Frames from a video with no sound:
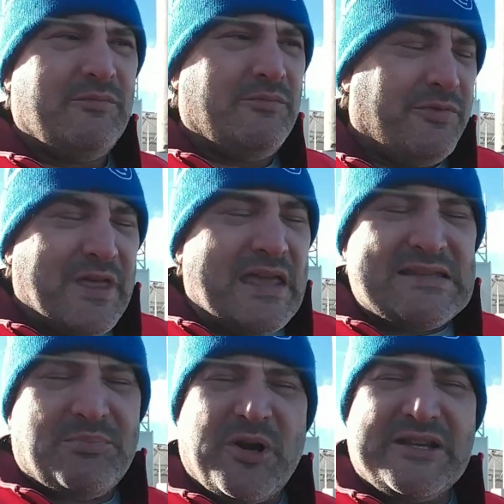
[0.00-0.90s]

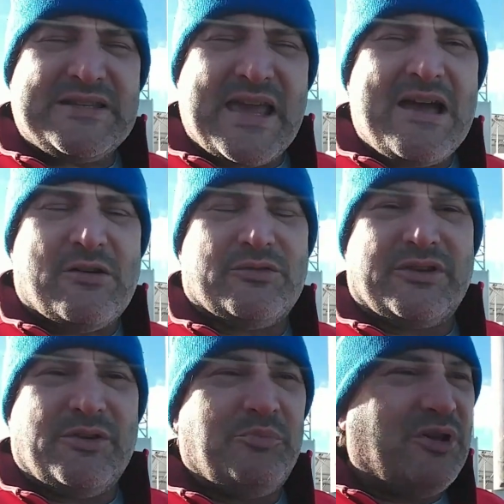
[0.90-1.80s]
Things break down,
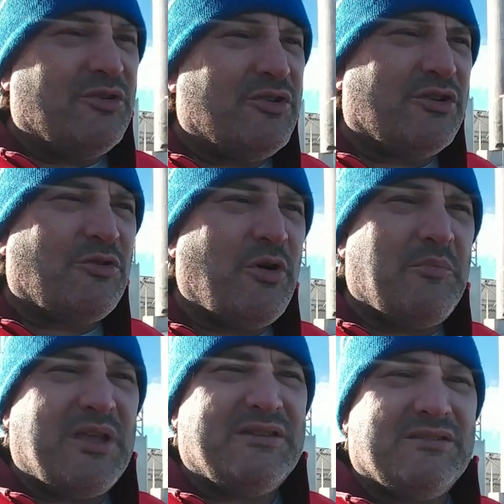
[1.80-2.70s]
computer
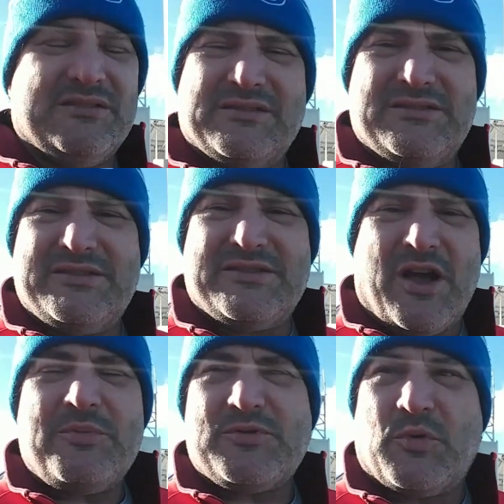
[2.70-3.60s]
equipment
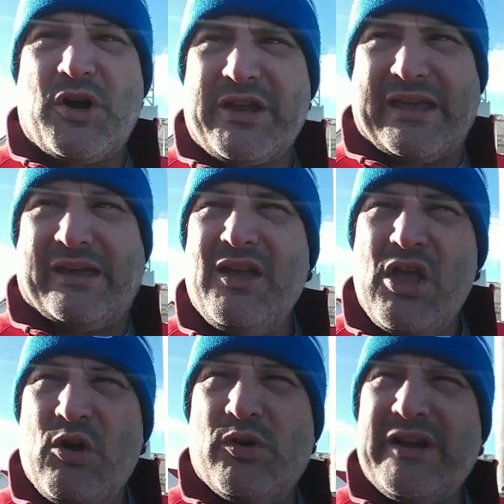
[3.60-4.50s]
stops working.
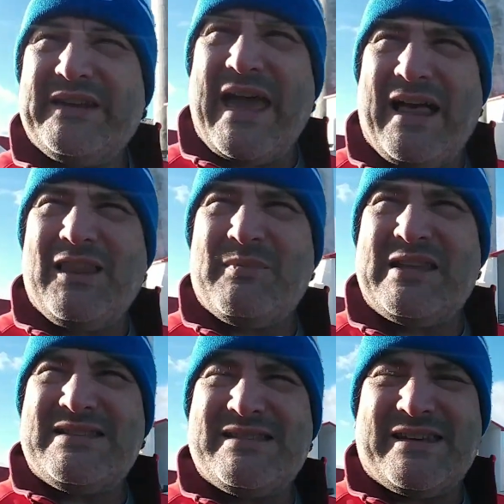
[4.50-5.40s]
We're in
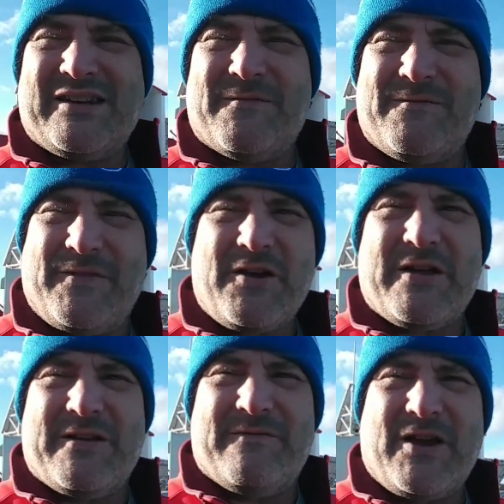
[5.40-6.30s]
elements that are
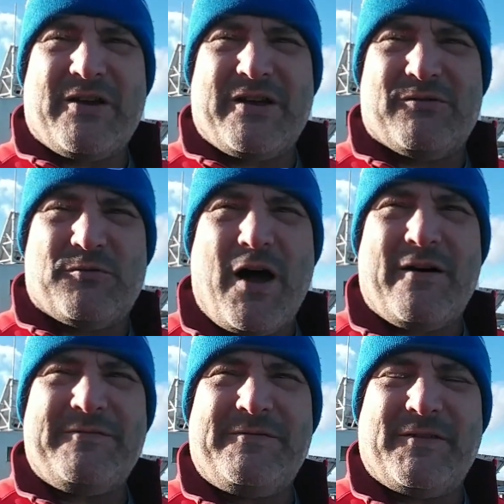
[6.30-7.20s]
very, very
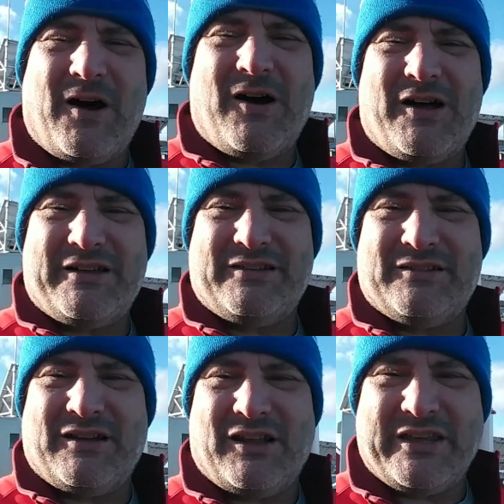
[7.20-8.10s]
rough
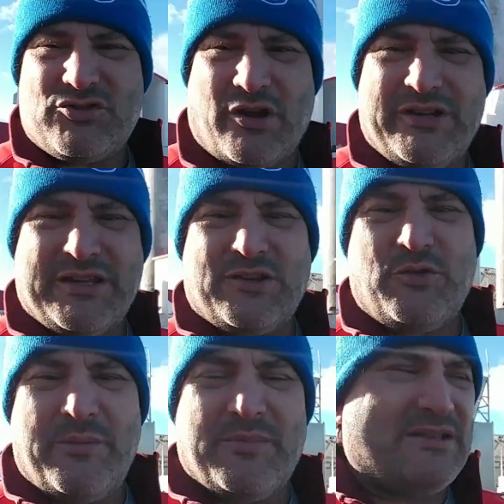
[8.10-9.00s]
on electronic
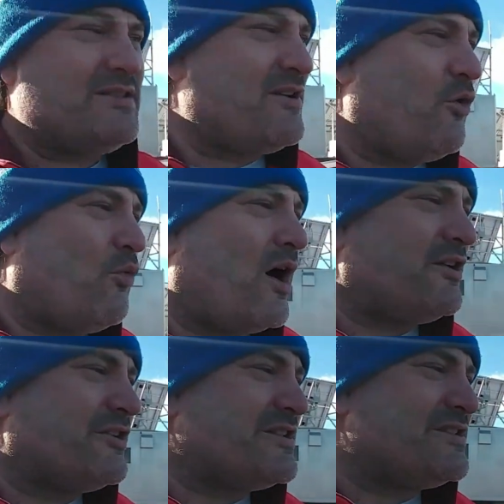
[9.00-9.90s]
equipment. Salt
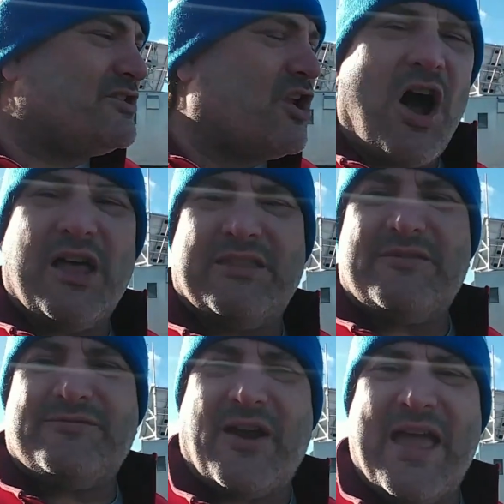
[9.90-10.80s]
water is not
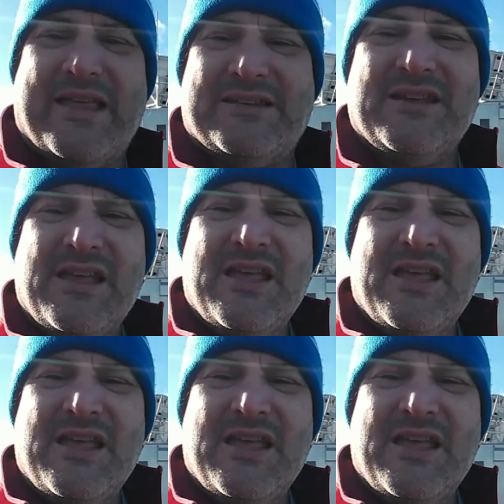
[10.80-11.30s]
the friend